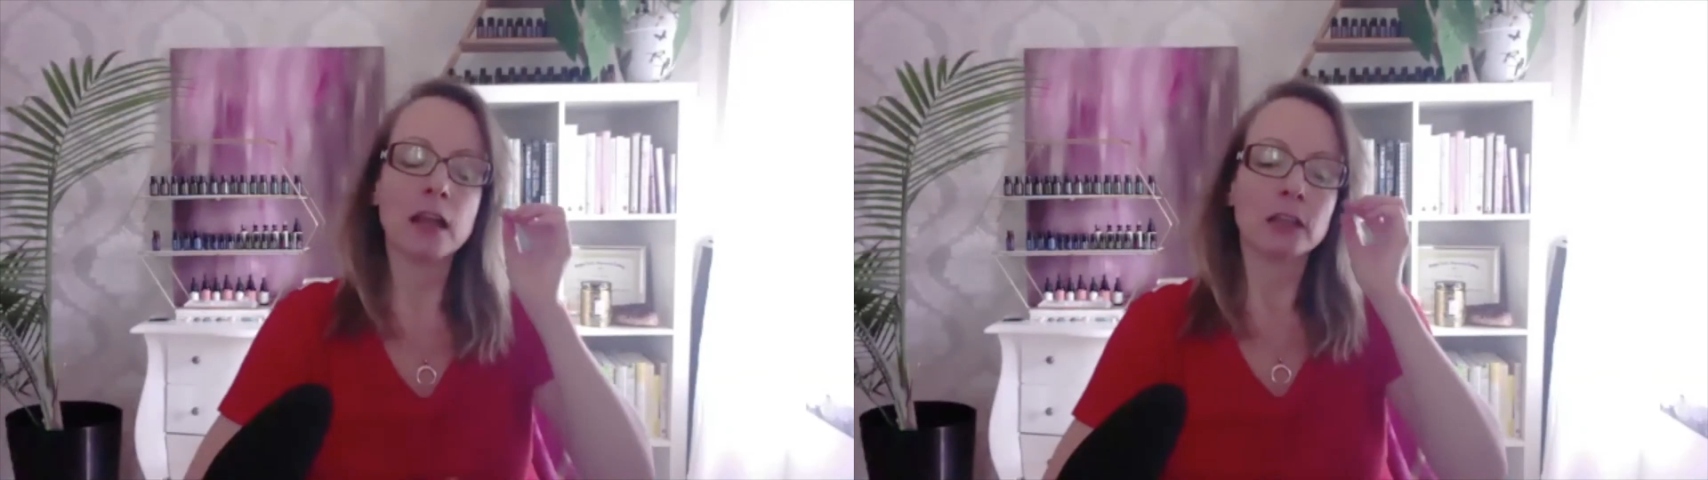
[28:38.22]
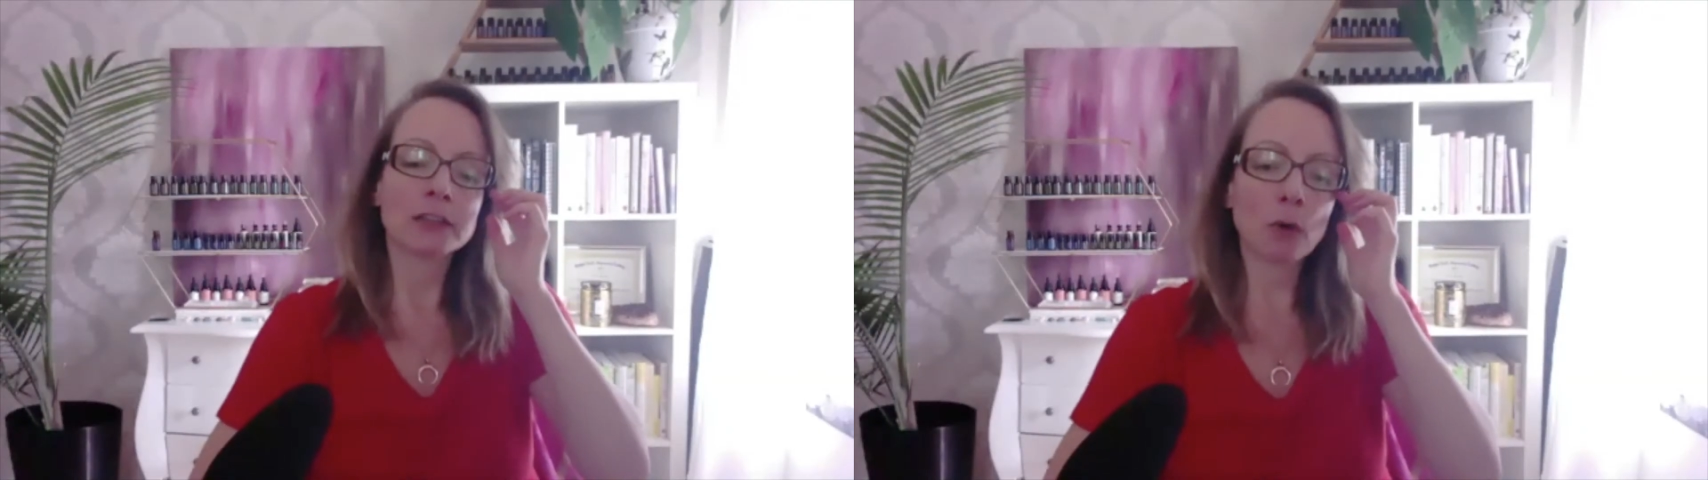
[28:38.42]

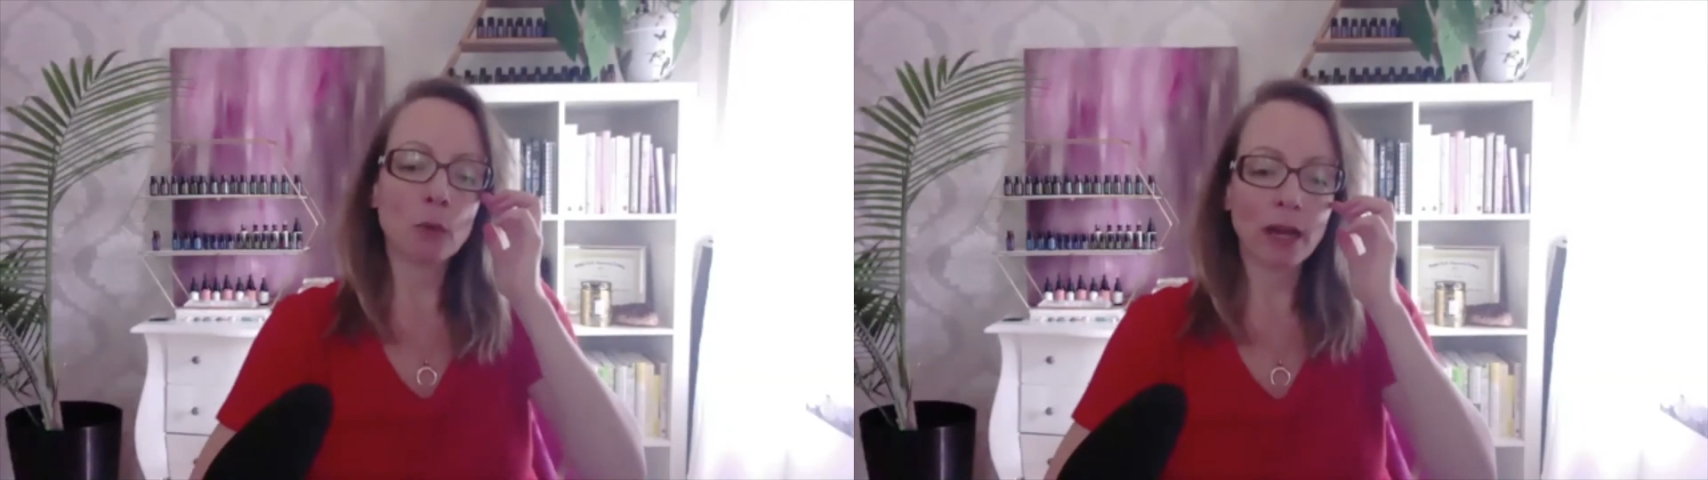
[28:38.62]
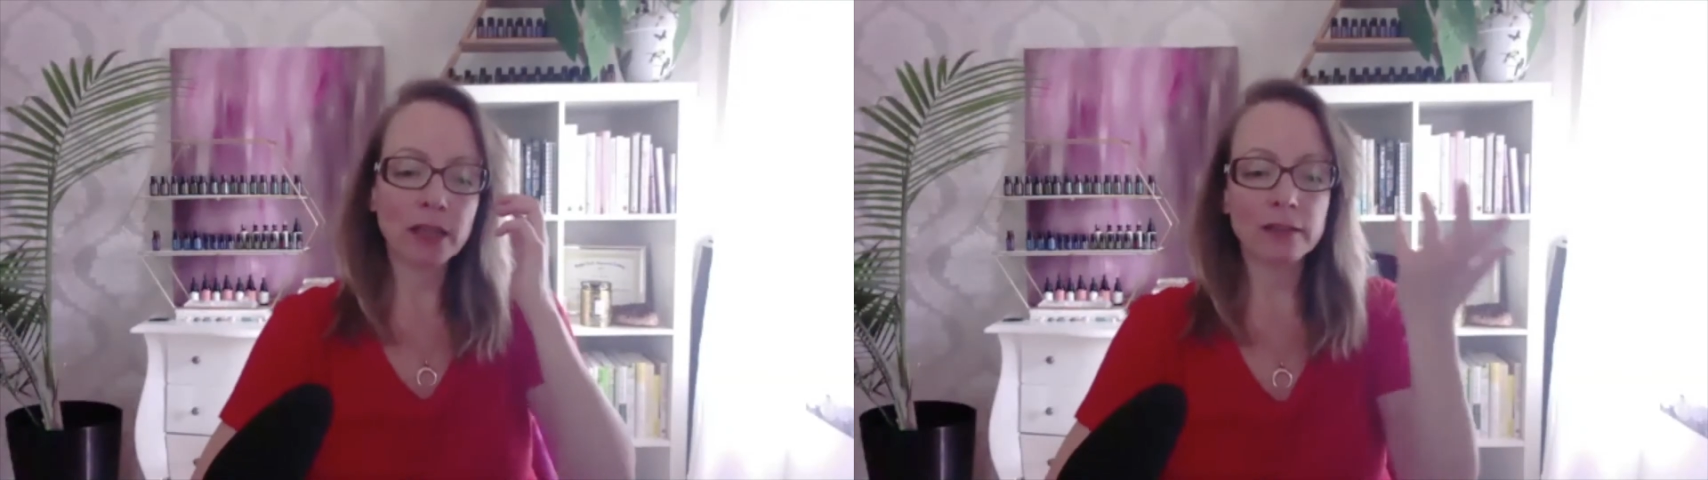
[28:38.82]
So
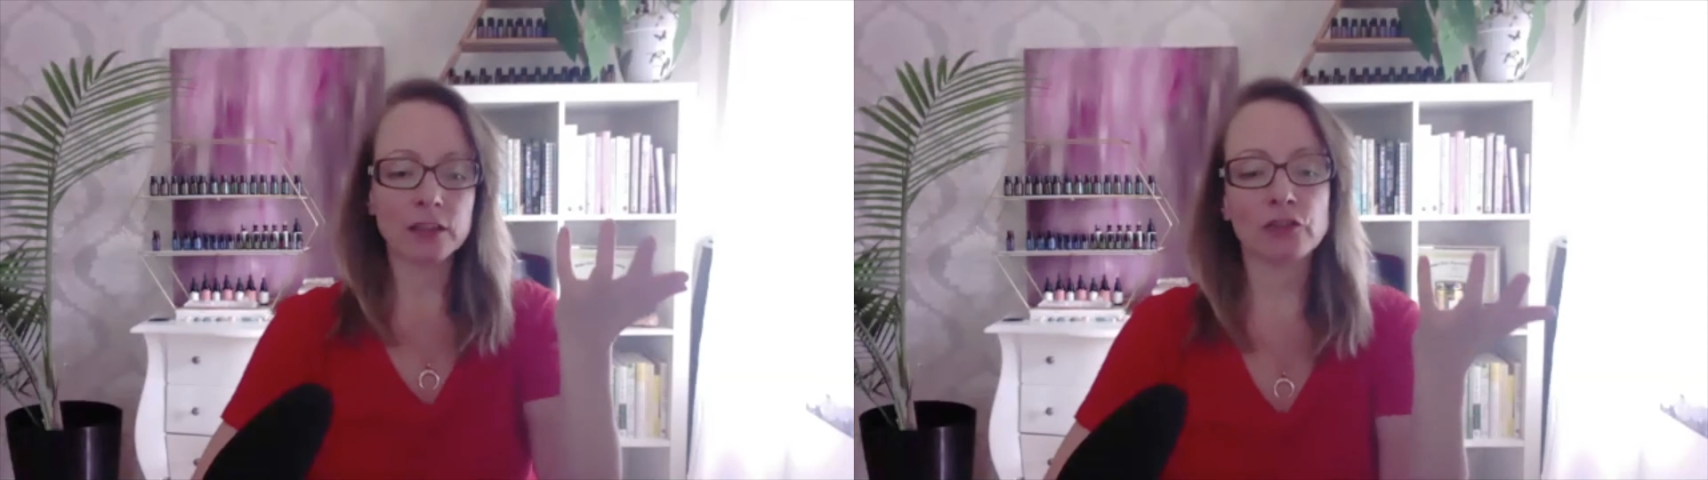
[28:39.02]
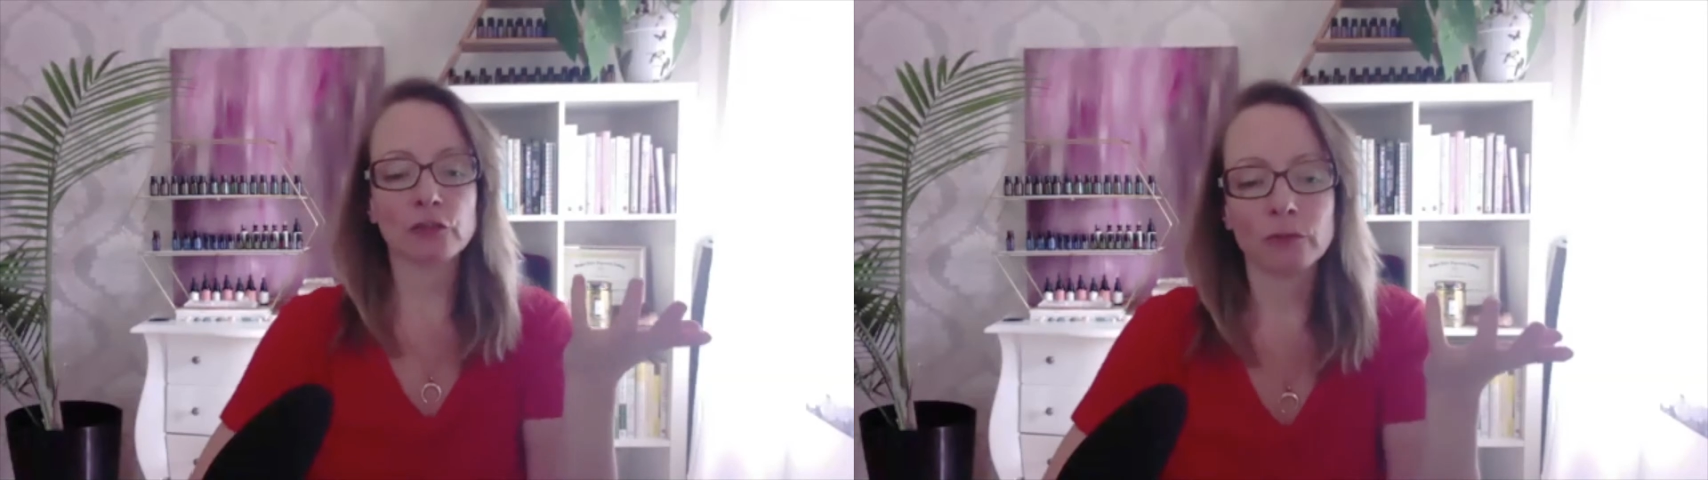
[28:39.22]
when
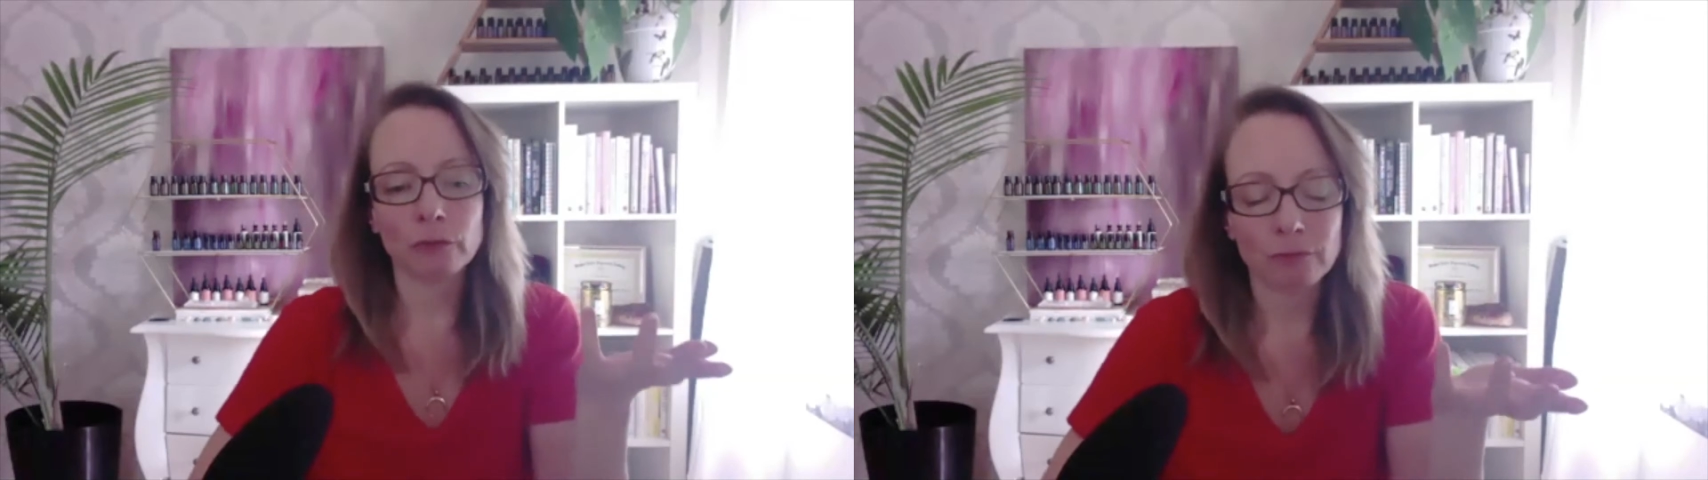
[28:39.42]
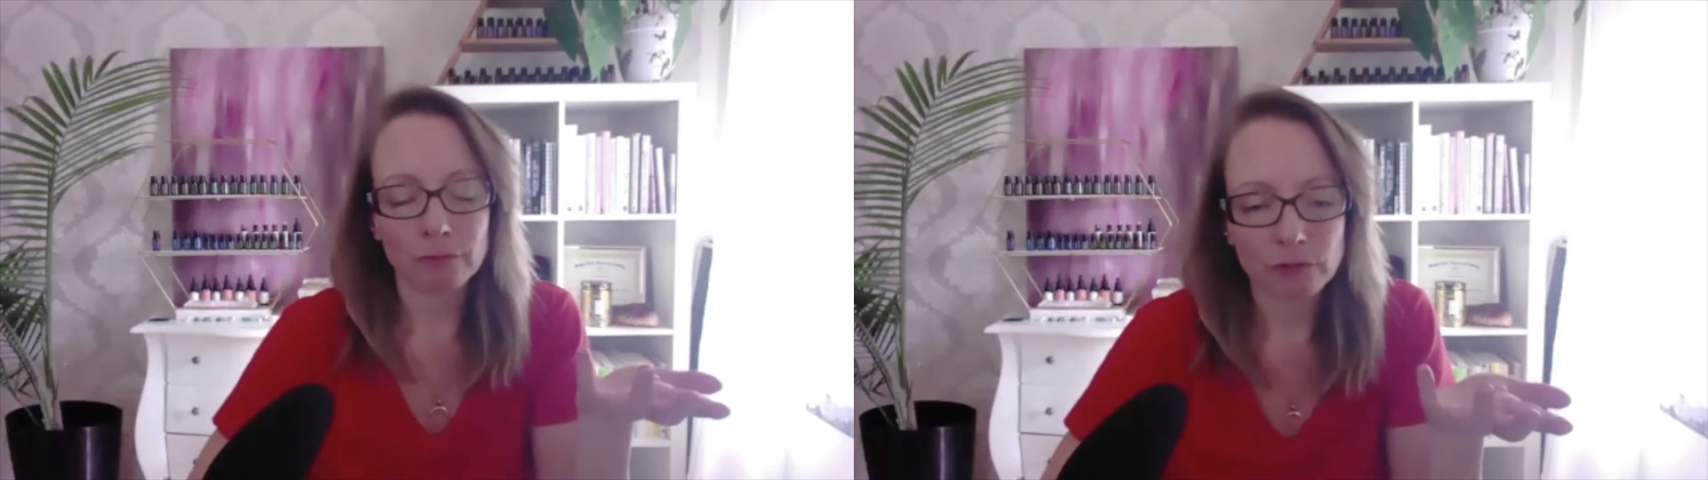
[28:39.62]
did you